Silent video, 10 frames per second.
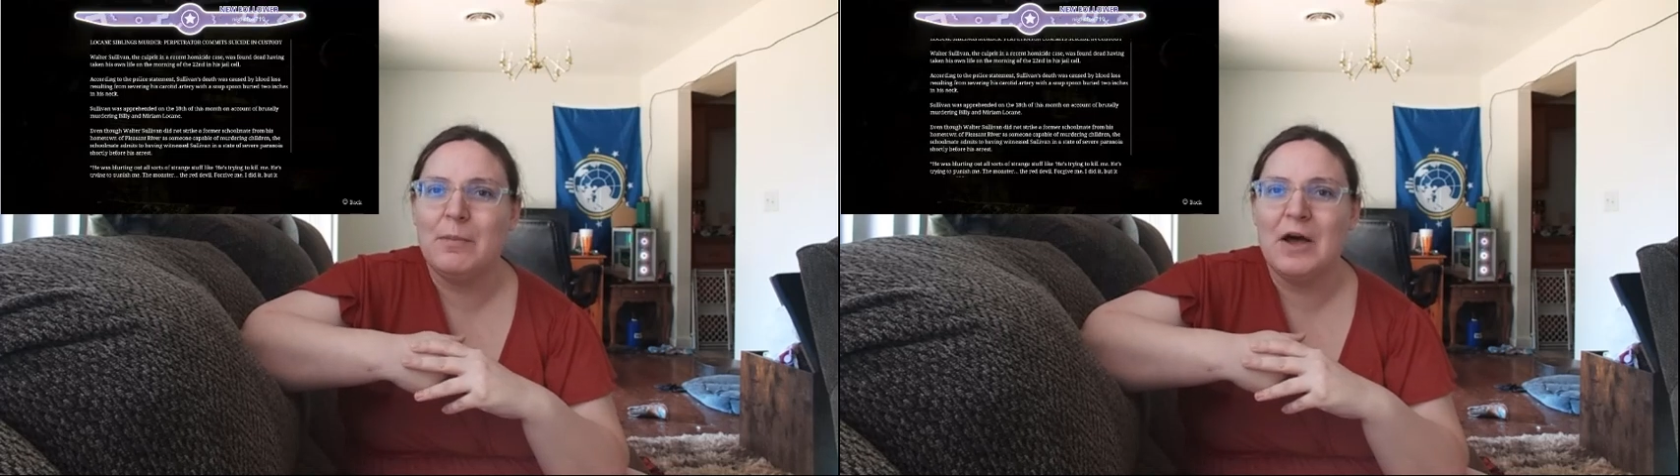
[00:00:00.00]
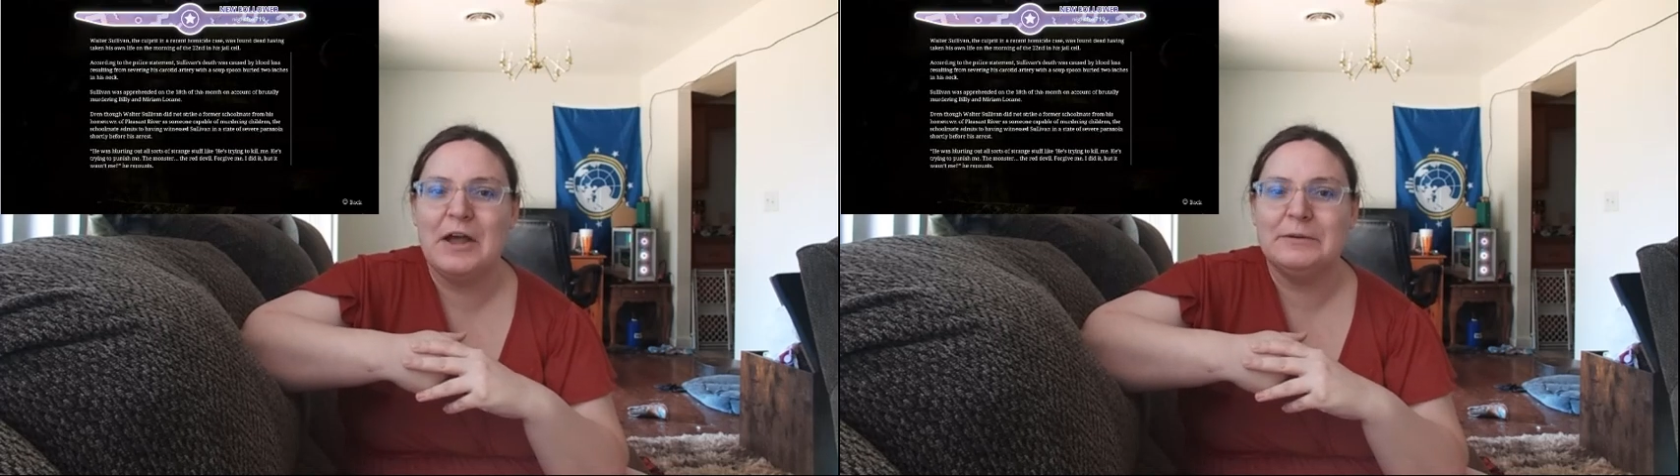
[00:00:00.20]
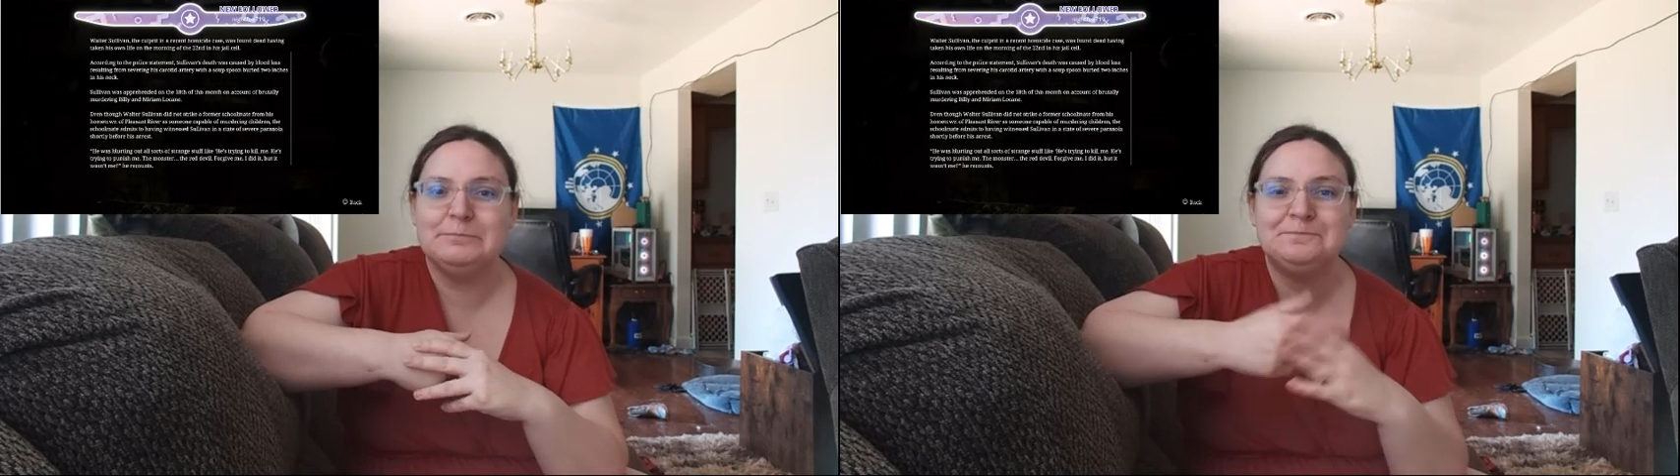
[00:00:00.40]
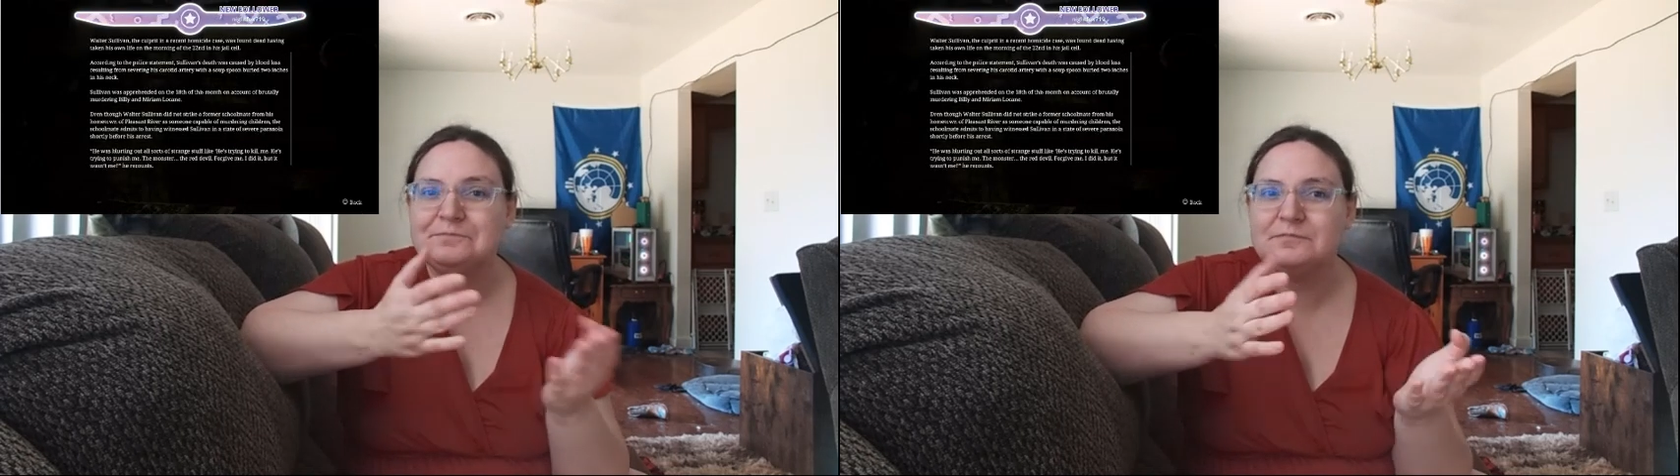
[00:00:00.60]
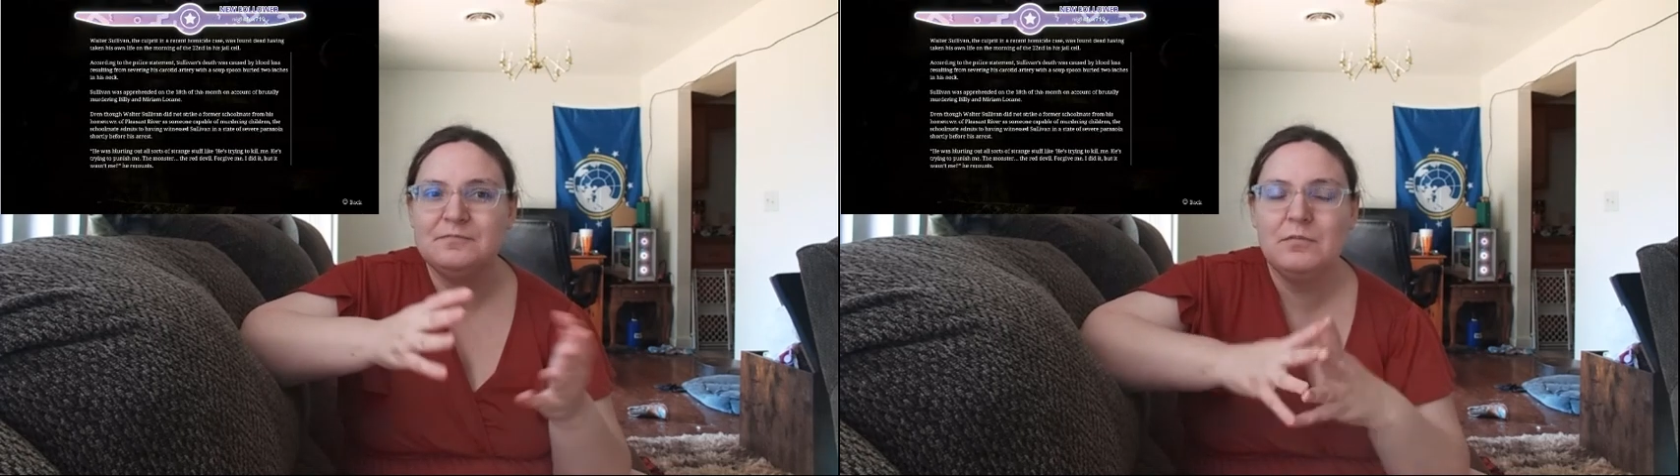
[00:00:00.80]
but
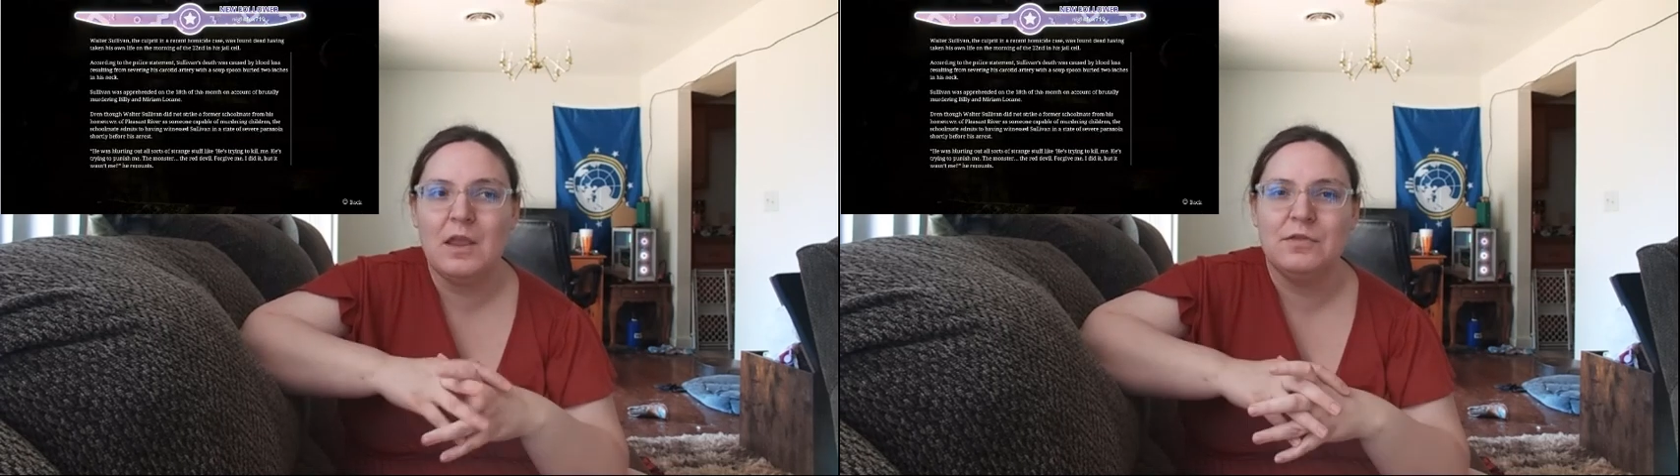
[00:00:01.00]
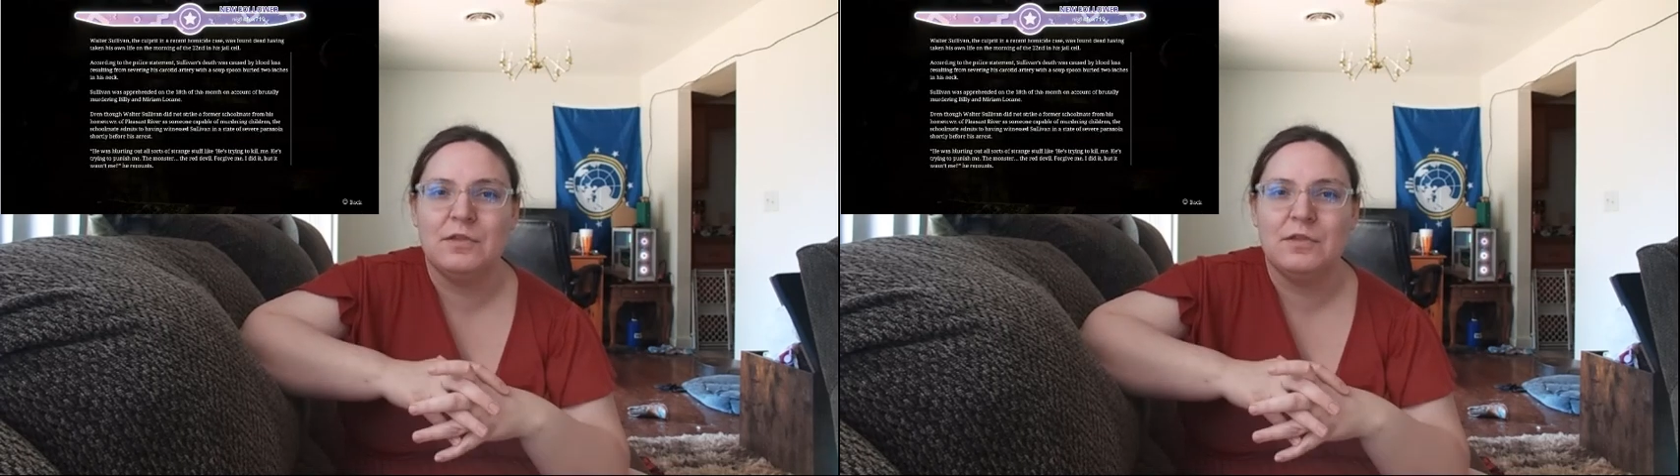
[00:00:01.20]
the